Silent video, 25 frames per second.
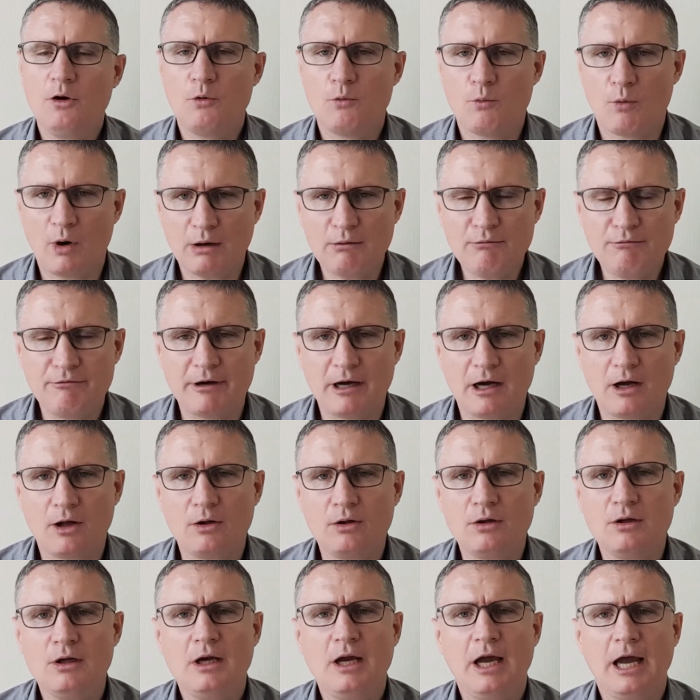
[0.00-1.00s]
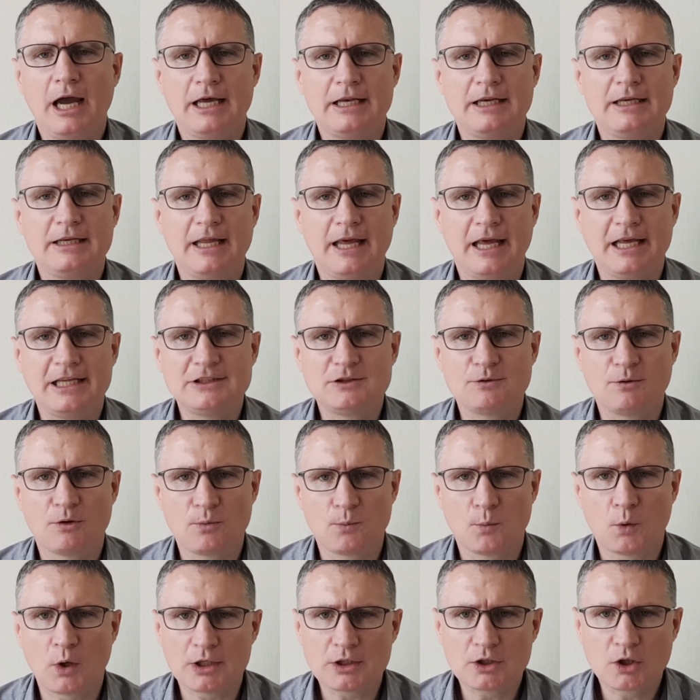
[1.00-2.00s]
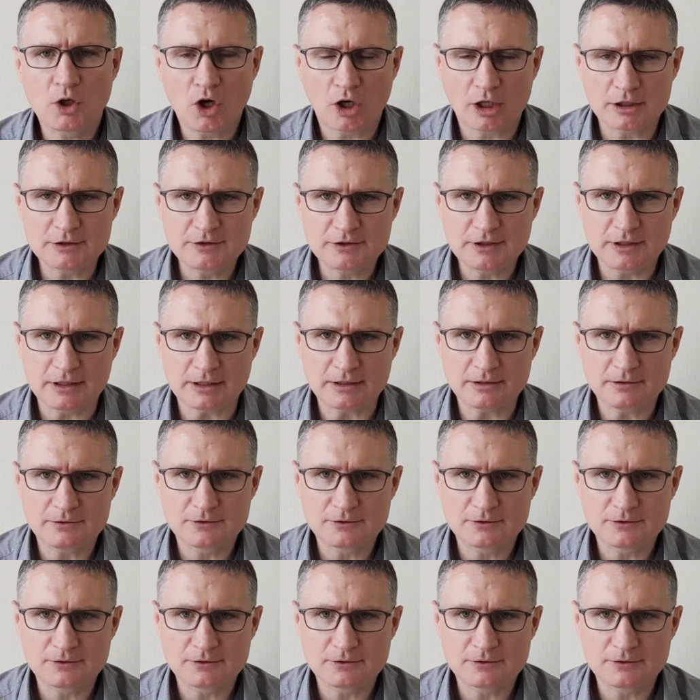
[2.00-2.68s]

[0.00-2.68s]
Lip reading: one vowel, and it ends with one consonant.